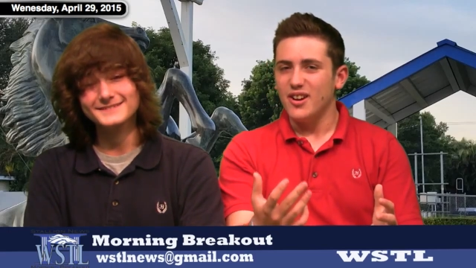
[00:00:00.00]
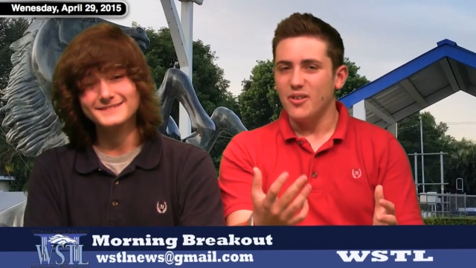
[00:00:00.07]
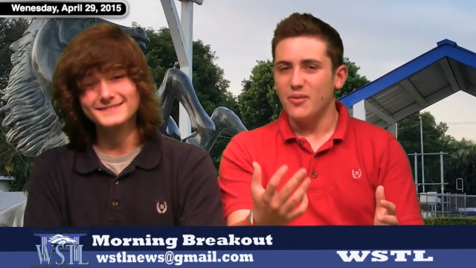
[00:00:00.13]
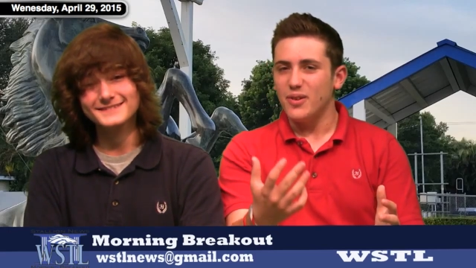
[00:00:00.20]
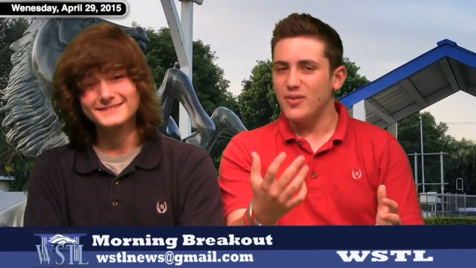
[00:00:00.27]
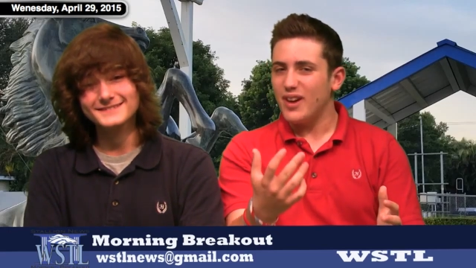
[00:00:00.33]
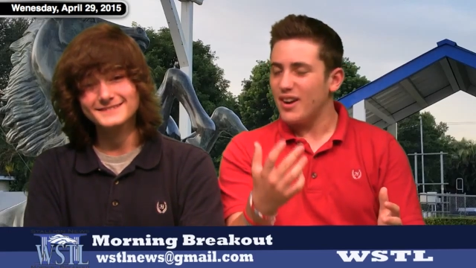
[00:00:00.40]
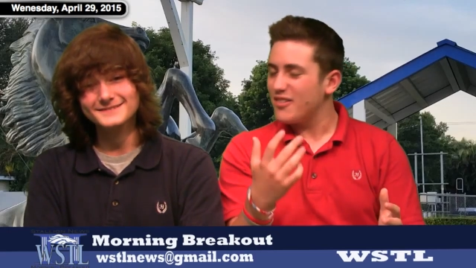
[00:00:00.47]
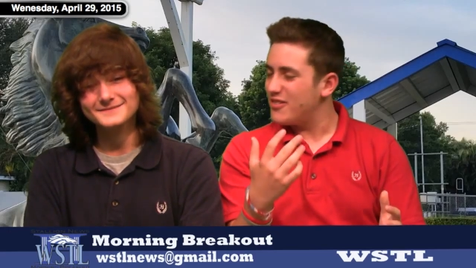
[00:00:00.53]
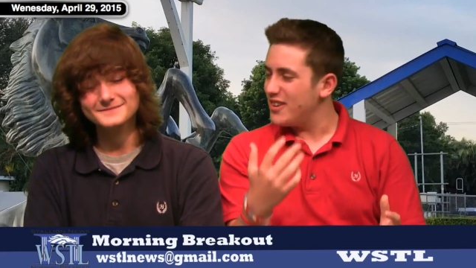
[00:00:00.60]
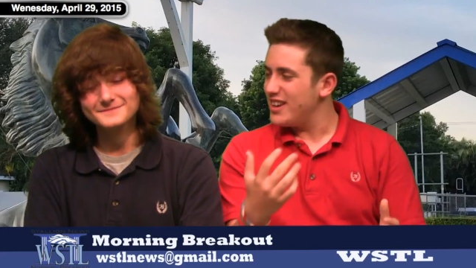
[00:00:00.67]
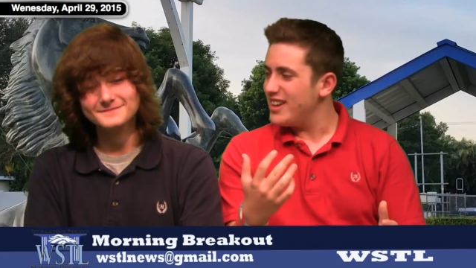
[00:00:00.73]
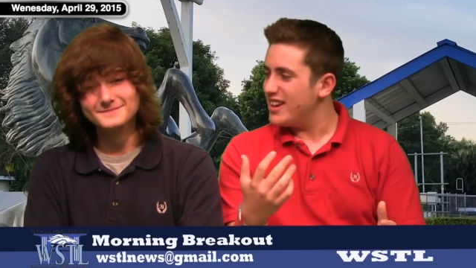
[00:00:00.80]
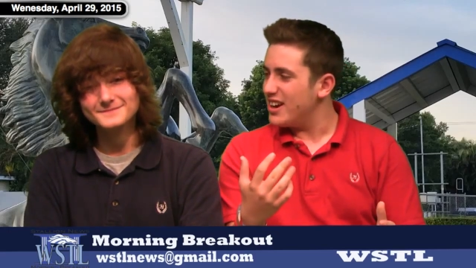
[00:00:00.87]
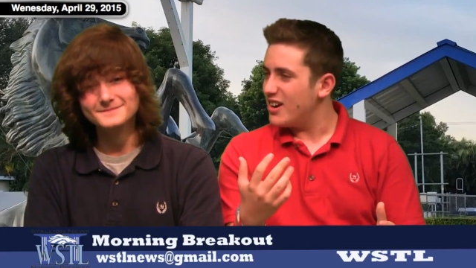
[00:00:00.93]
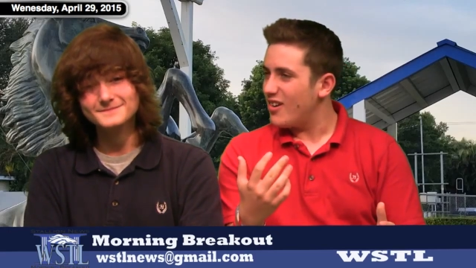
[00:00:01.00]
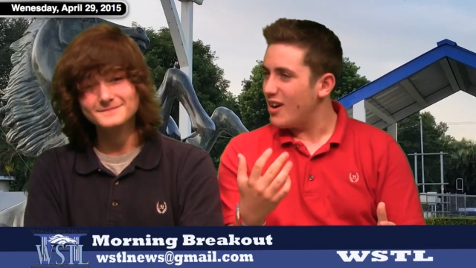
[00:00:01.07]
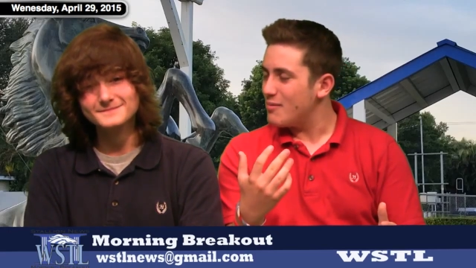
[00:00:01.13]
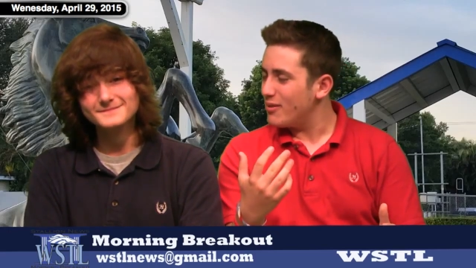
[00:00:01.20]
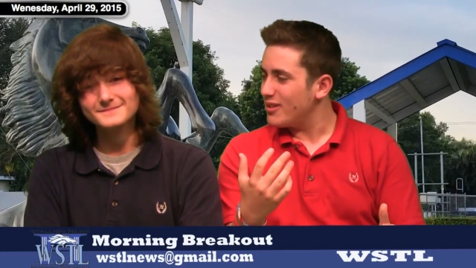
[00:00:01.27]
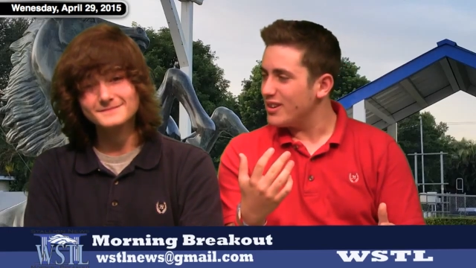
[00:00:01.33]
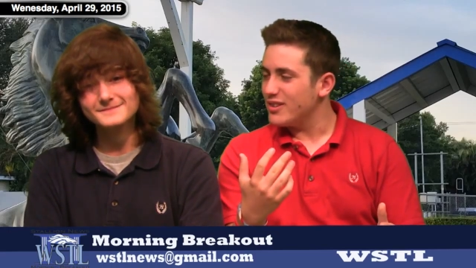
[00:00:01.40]
Speaker 1: we've got a video, I
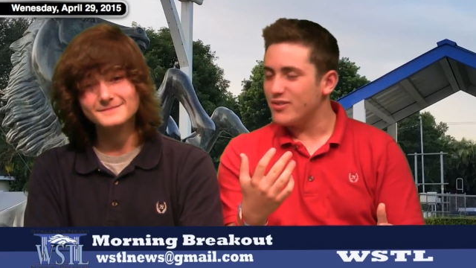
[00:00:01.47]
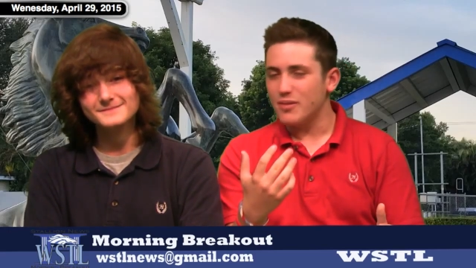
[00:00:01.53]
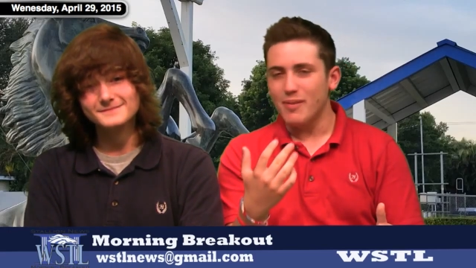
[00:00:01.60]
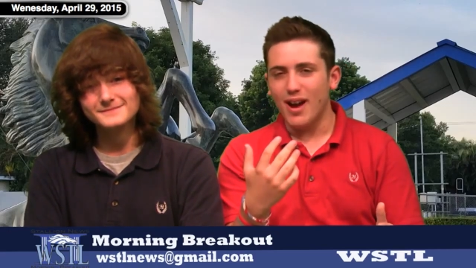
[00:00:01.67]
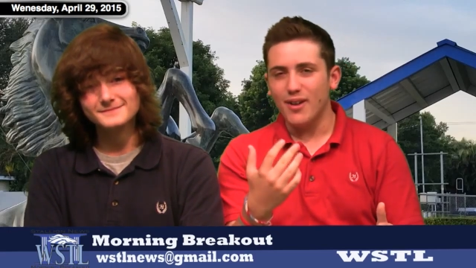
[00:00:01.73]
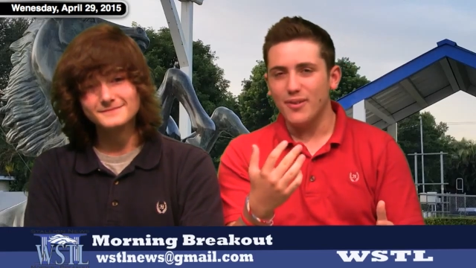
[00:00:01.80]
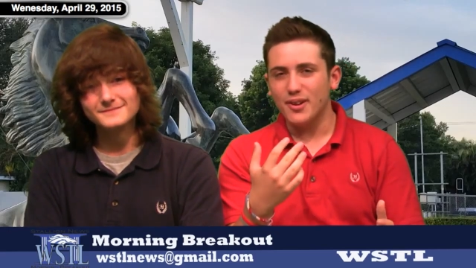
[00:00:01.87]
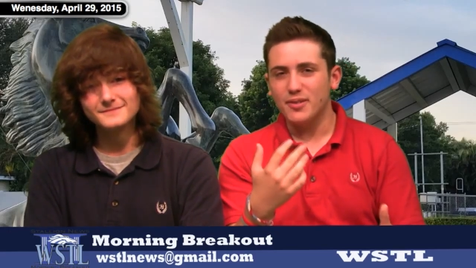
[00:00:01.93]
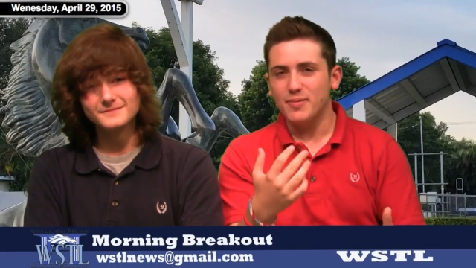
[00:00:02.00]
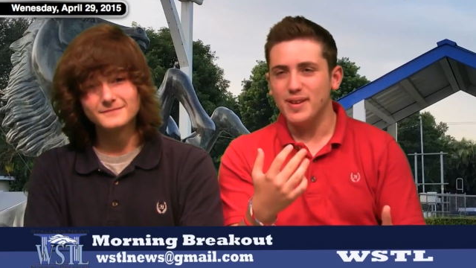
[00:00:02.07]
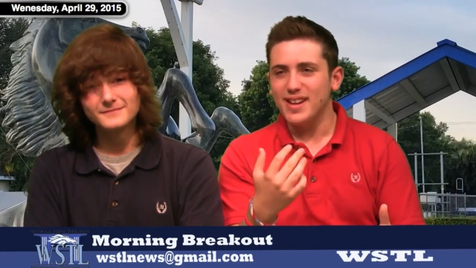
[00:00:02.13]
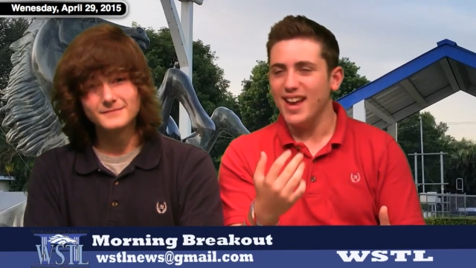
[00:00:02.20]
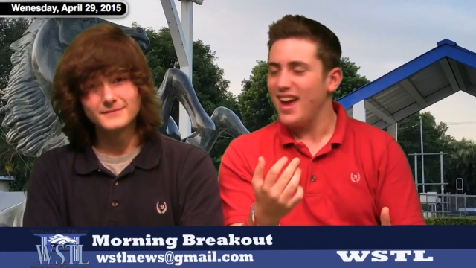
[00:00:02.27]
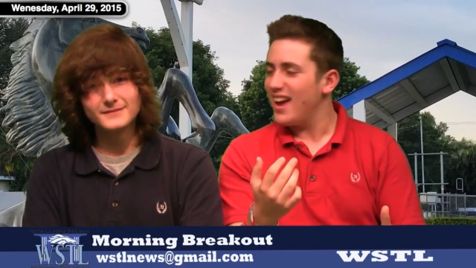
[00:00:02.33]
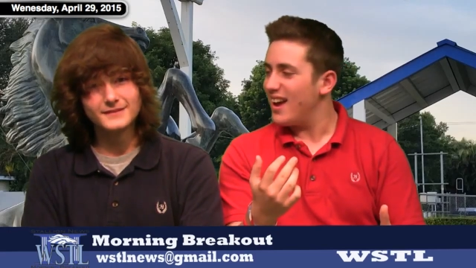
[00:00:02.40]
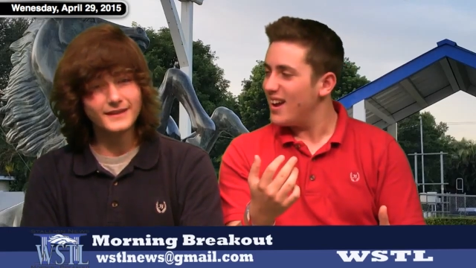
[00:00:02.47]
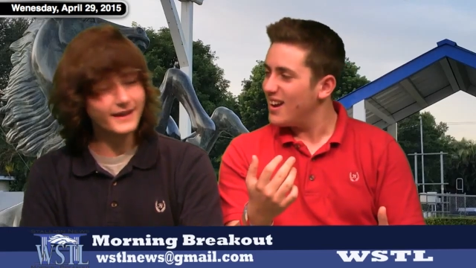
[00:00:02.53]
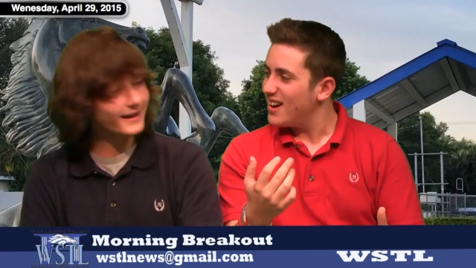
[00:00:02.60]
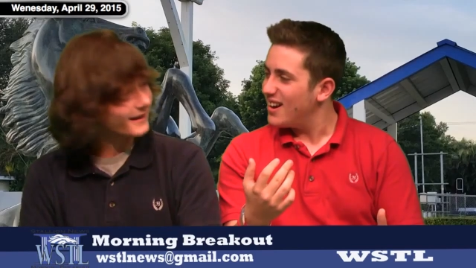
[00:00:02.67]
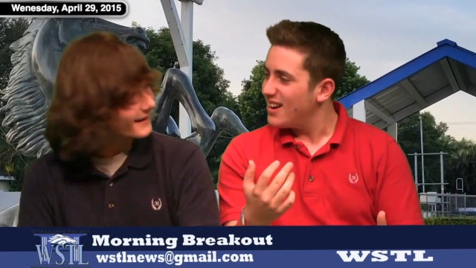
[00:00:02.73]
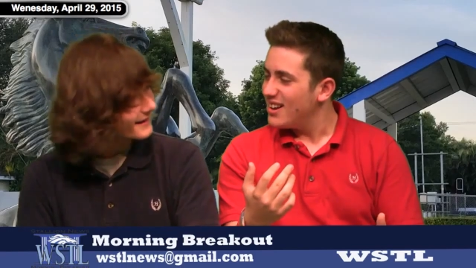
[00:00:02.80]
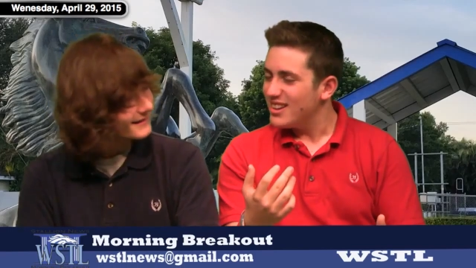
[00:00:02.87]
believe, from FSPA.
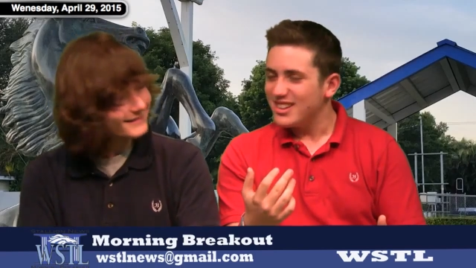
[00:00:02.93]
Yeah.